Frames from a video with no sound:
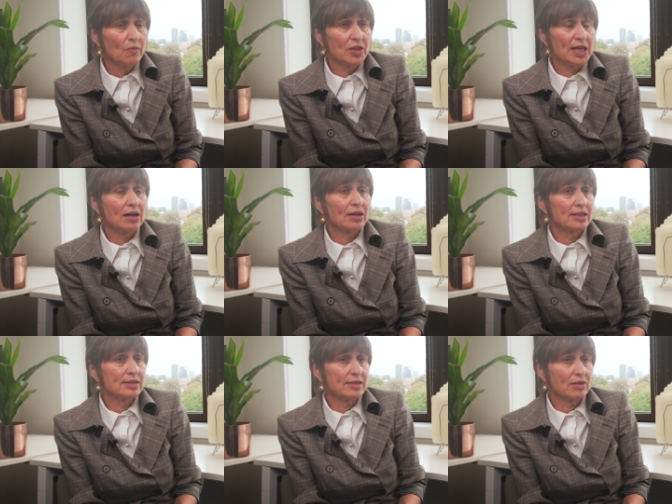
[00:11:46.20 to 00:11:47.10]
without
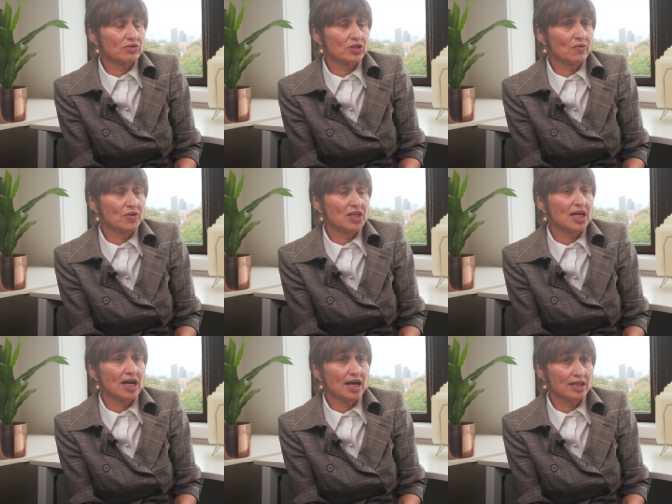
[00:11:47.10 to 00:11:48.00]
consulting with
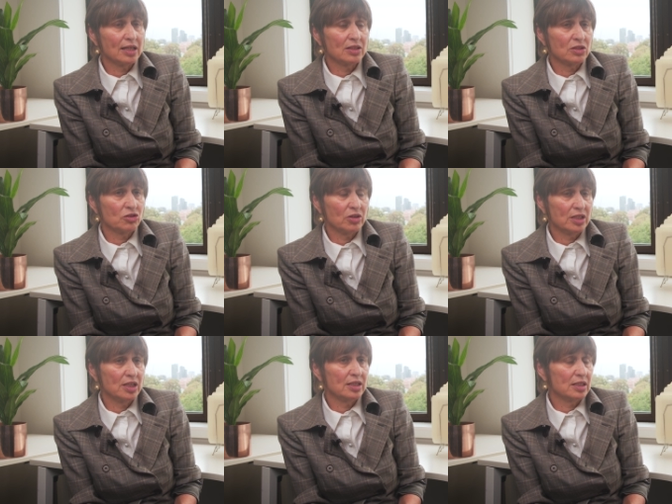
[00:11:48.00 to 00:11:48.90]
the other
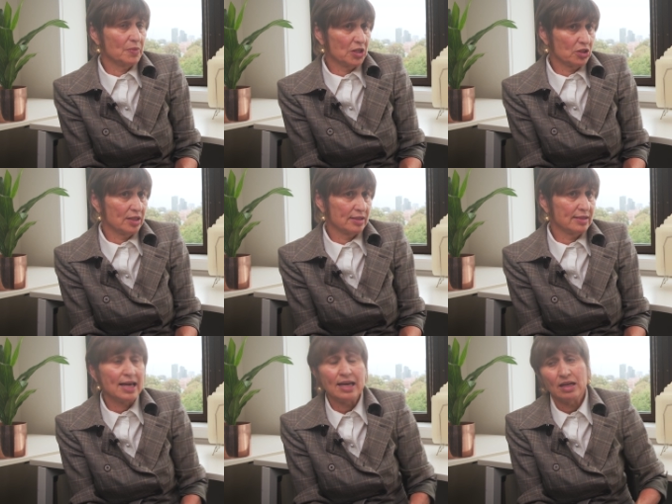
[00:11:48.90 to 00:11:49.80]
treating specialists,
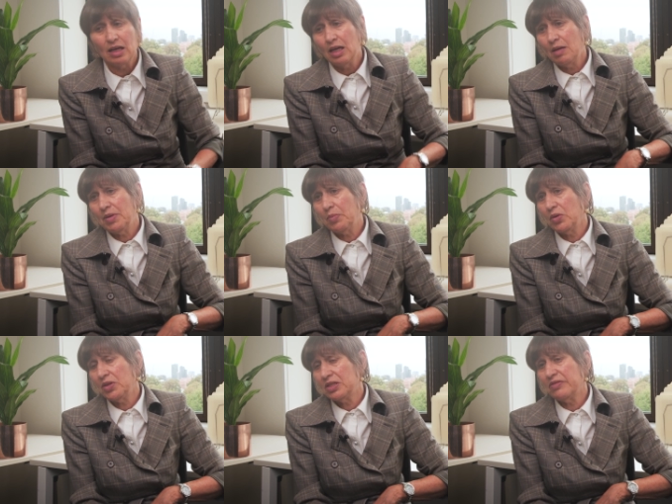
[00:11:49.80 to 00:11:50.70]
say people
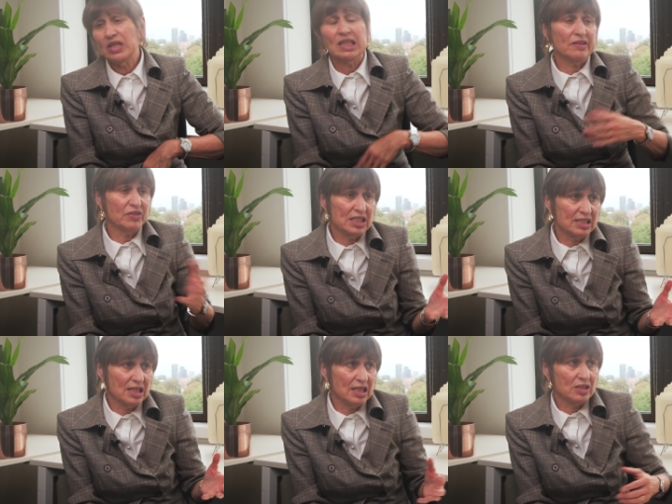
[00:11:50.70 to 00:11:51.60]
with severe liver
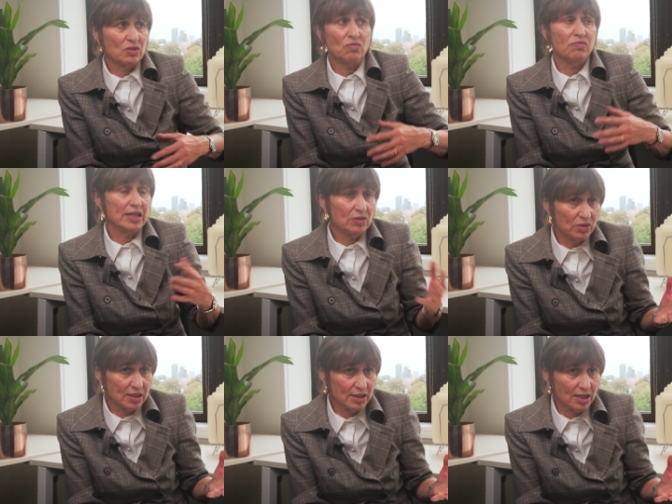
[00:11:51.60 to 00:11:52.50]
disease or renal
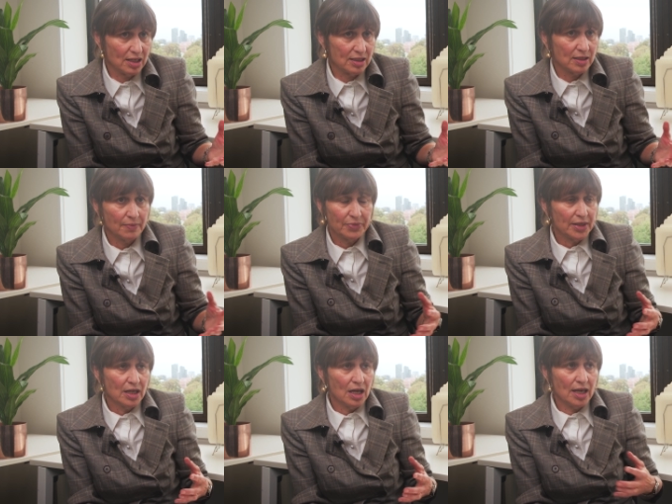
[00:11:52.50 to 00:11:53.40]
disease.
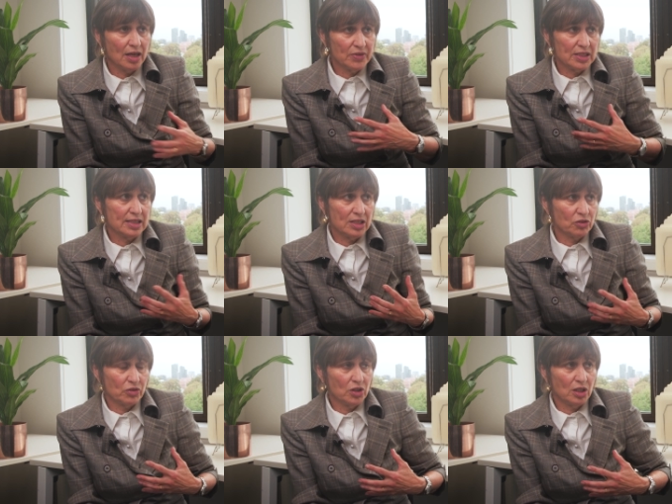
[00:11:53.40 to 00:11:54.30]
Even as an
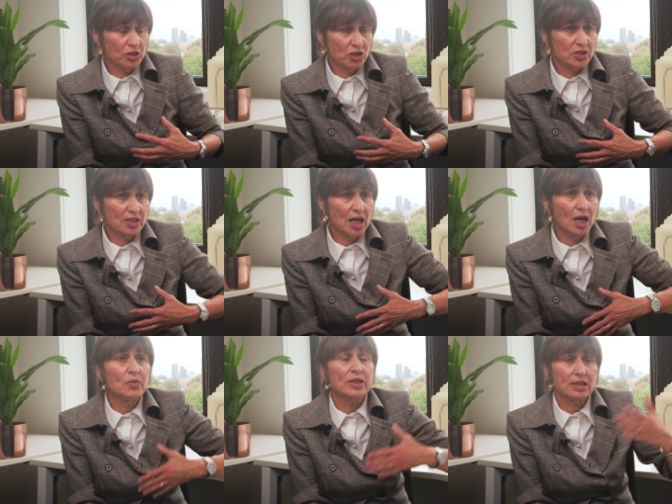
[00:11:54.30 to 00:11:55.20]
endocrinologist,
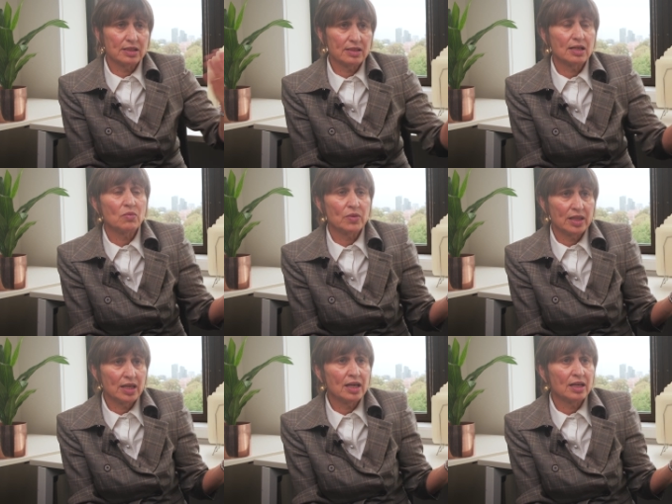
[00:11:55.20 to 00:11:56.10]
I would consult
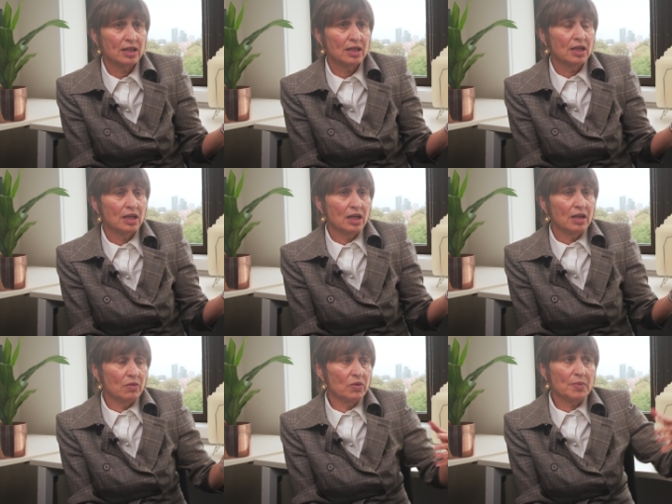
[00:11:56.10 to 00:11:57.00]
with
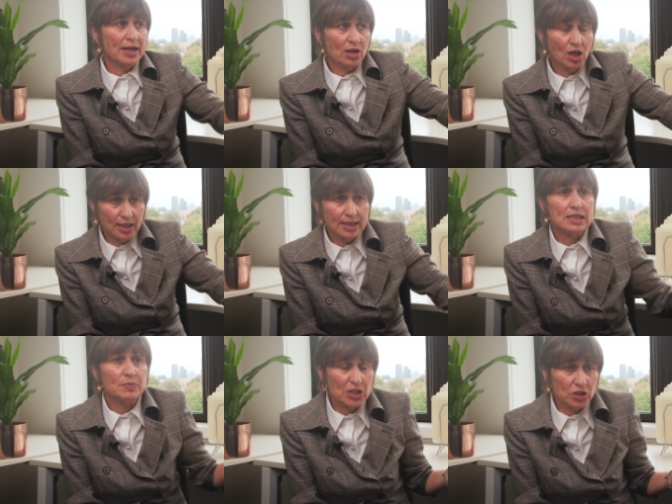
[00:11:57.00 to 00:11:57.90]
my colleague
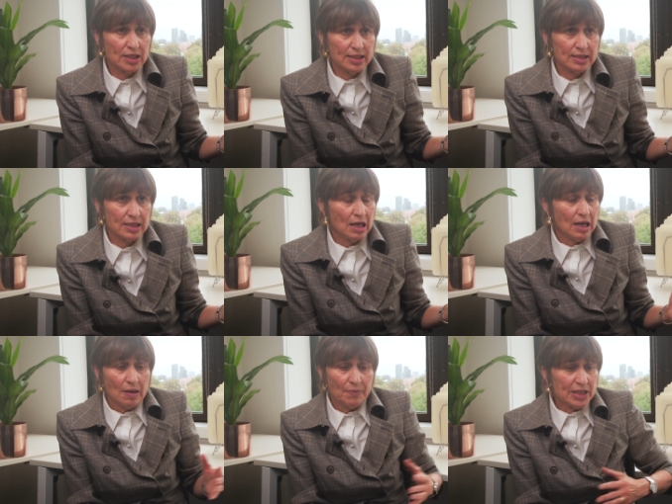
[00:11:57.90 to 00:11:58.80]
specialists,
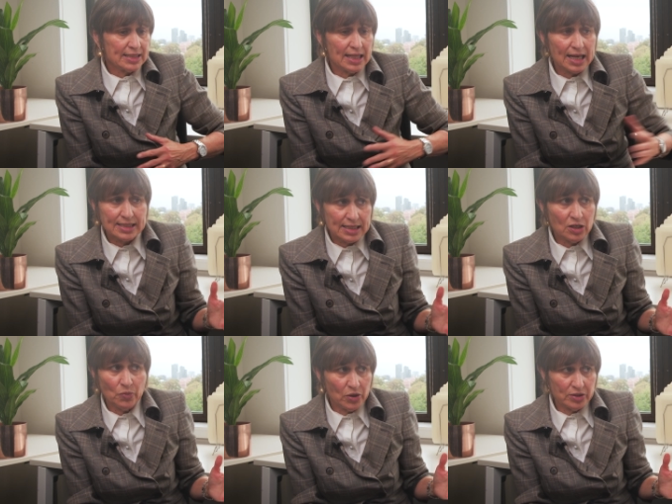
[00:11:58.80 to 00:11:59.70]
because the last thing
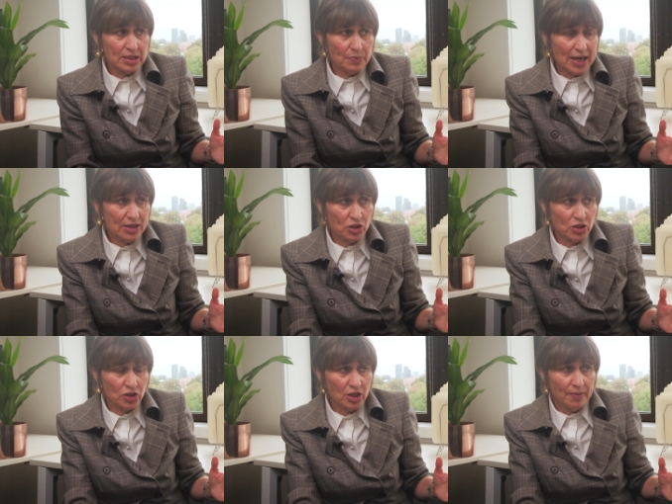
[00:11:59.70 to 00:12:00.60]
you want is the
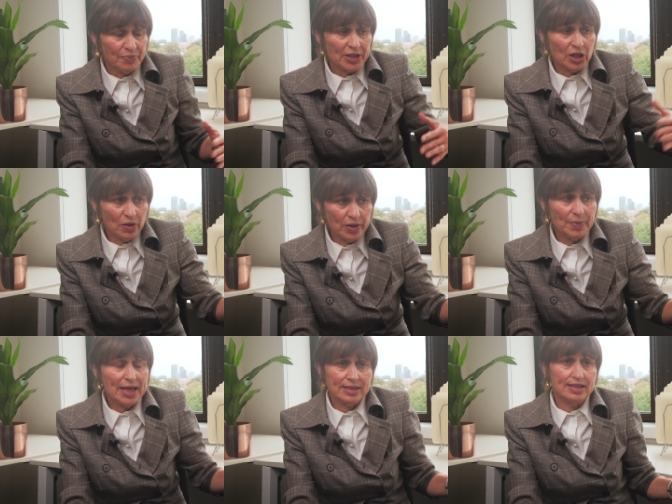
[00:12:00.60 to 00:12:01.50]
patient going
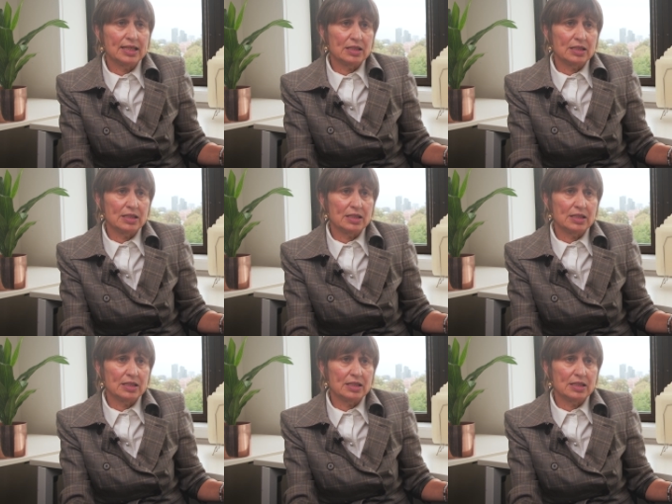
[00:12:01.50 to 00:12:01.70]
back to their